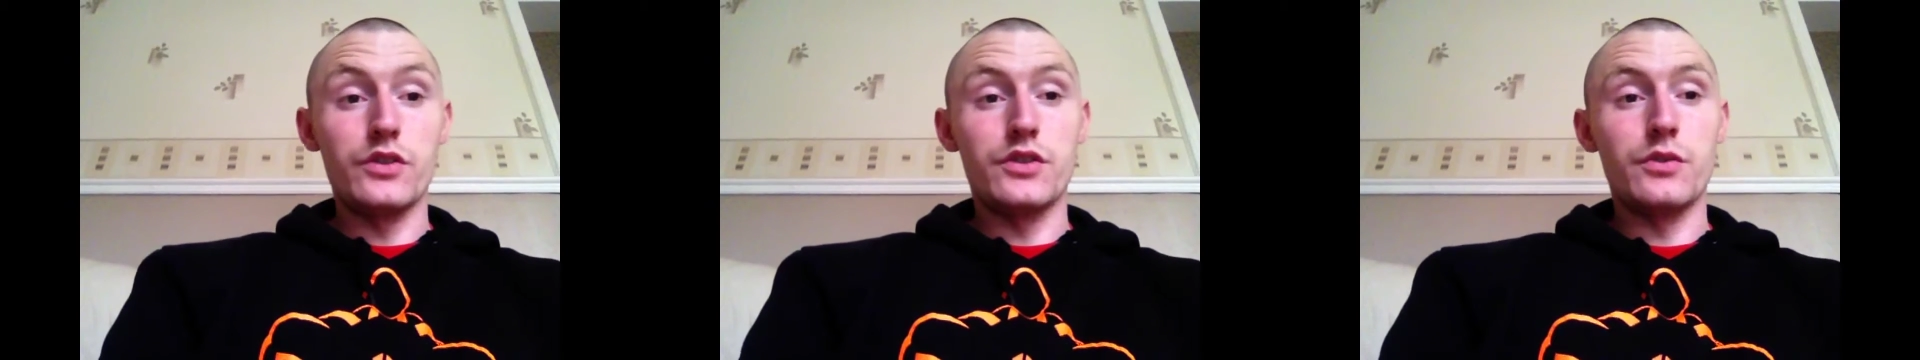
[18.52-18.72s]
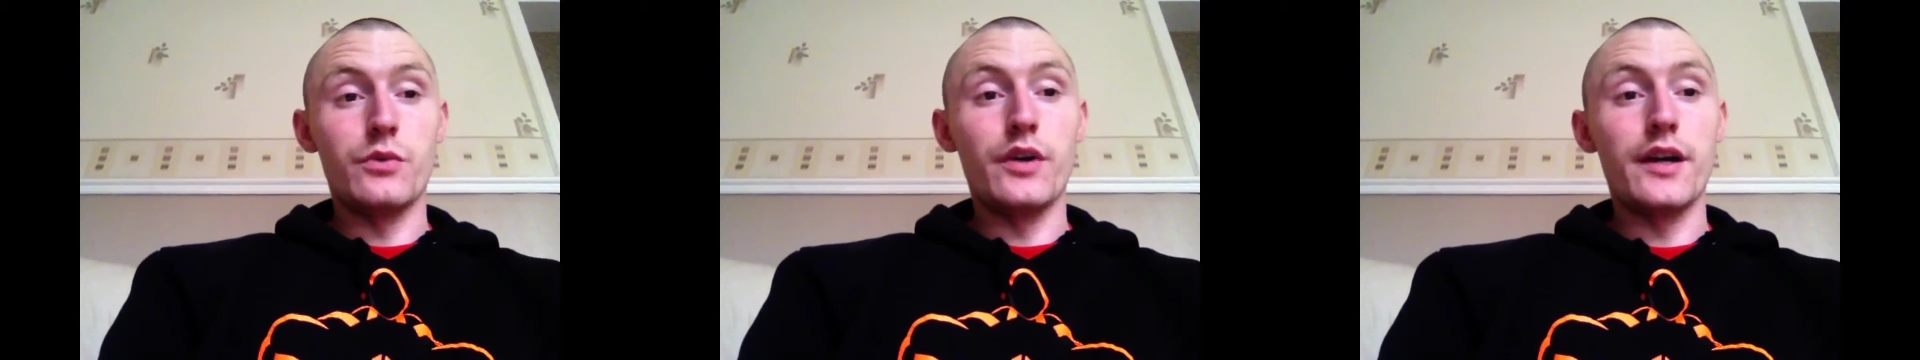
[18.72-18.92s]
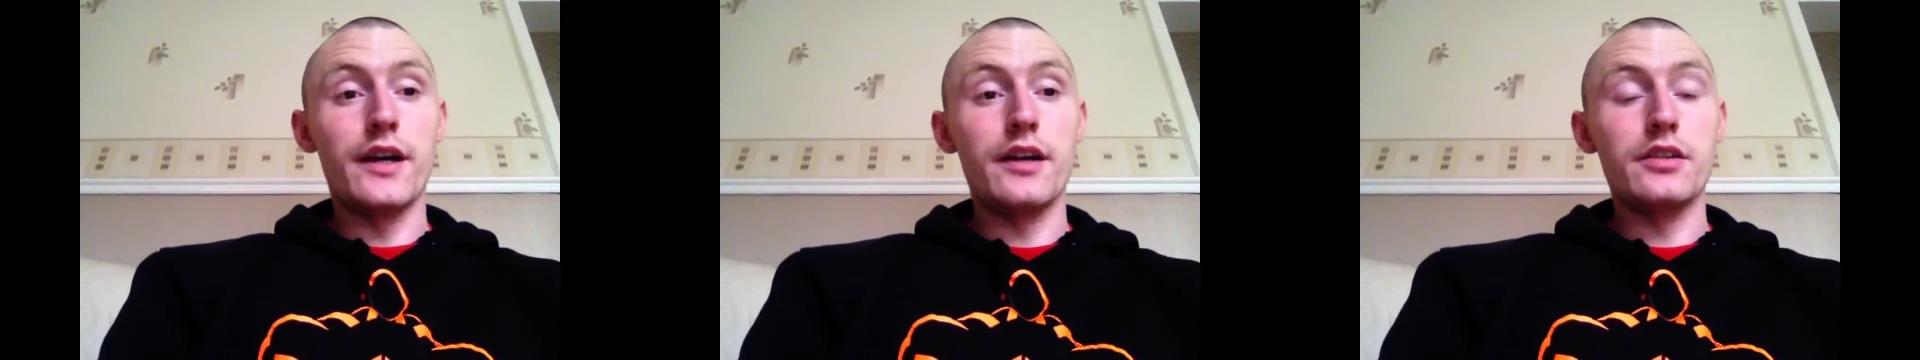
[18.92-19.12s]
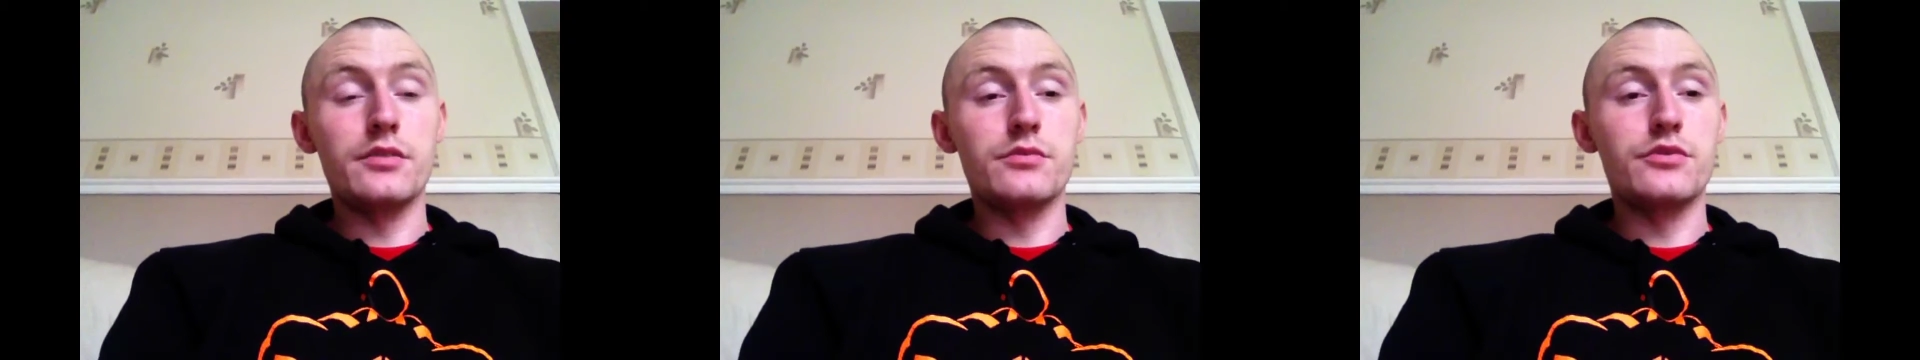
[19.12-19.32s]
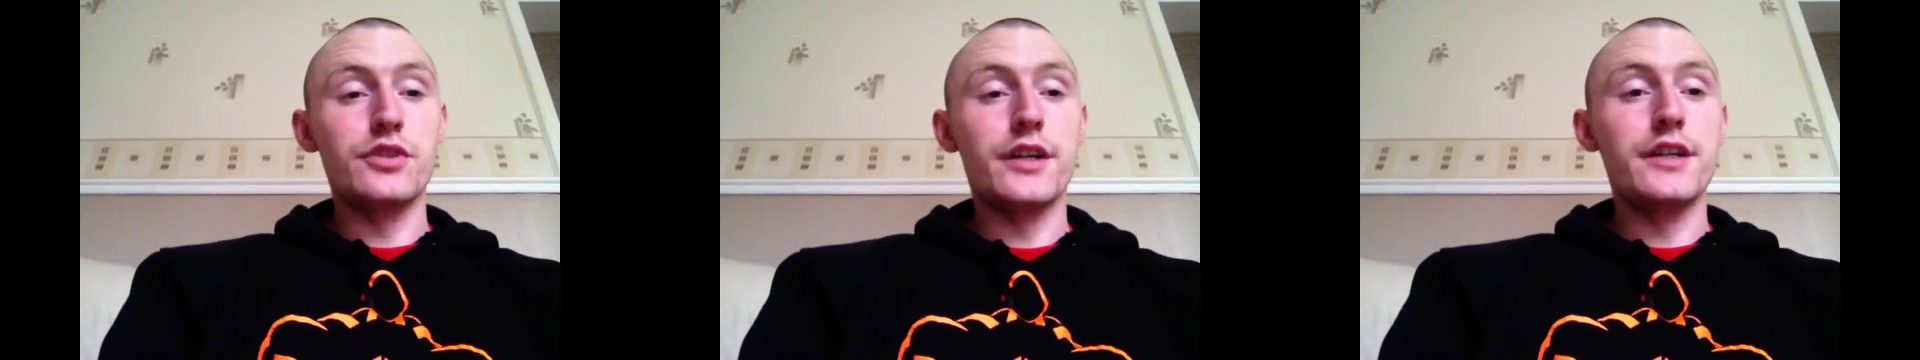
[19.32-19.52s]
wear,
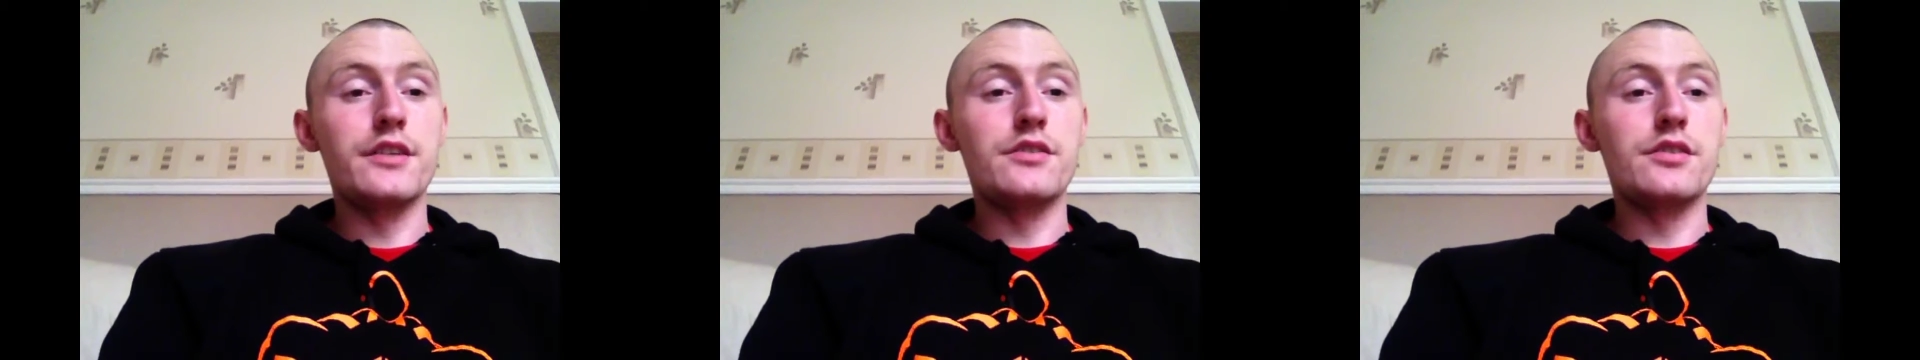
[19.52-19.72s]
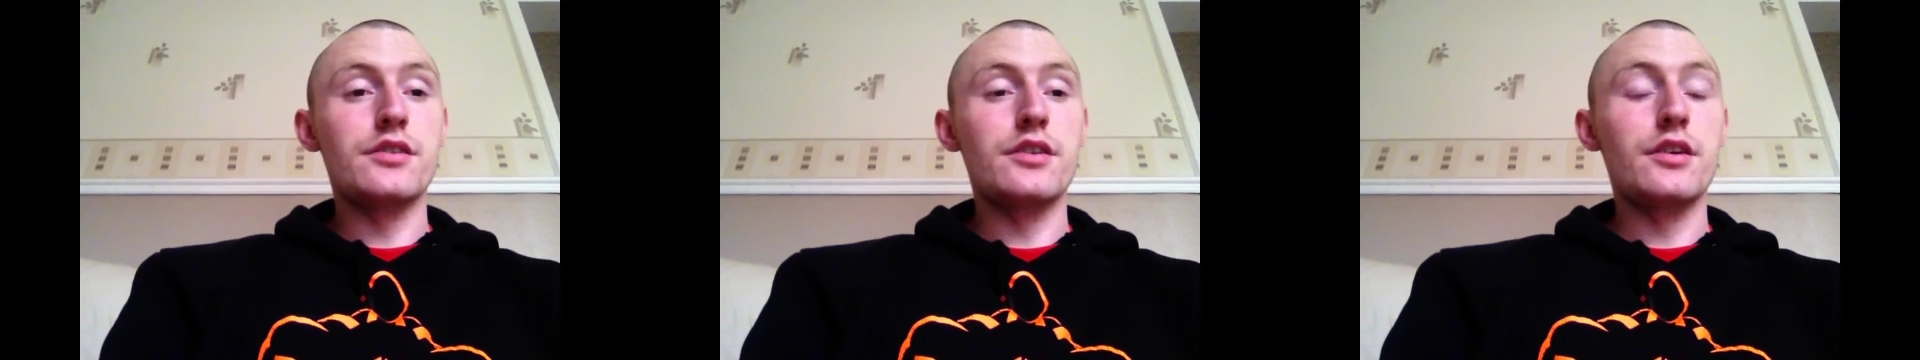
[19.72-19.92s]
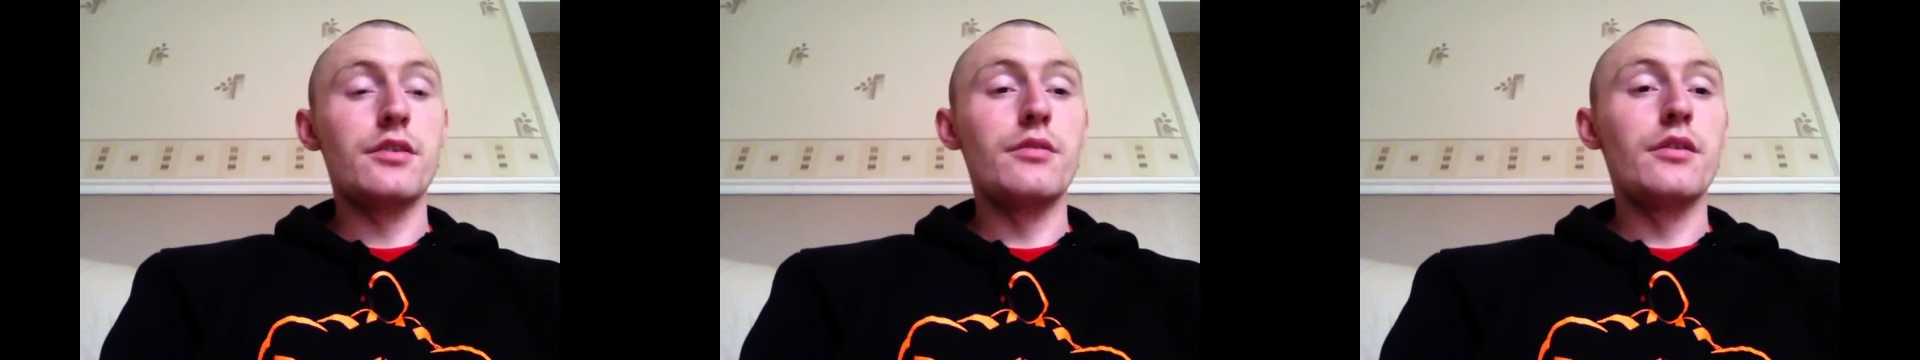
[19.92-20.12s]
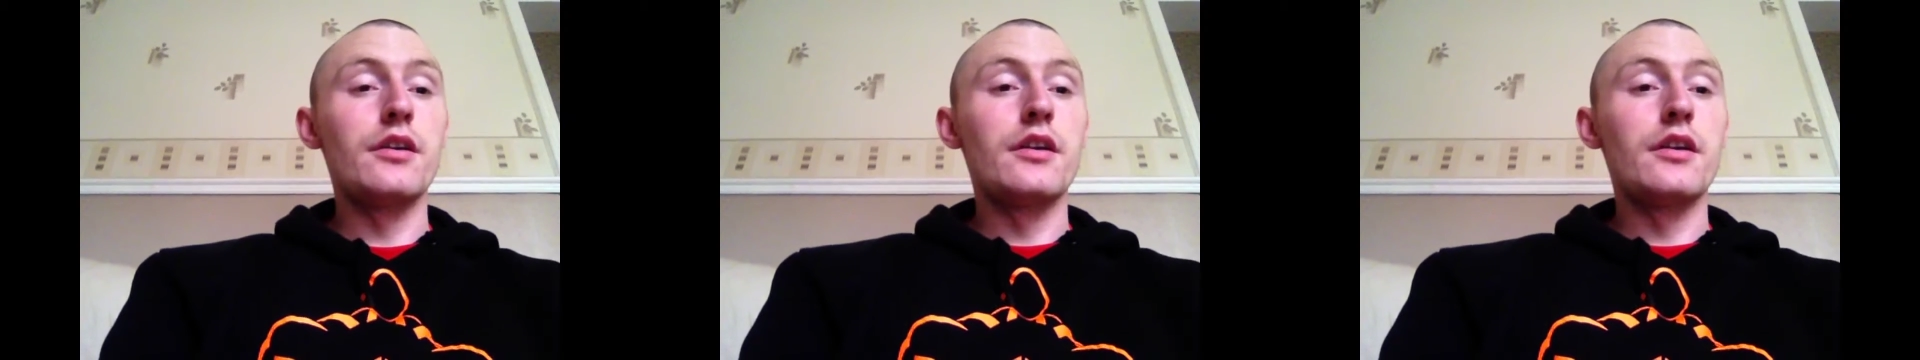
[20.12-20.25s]
some training to do.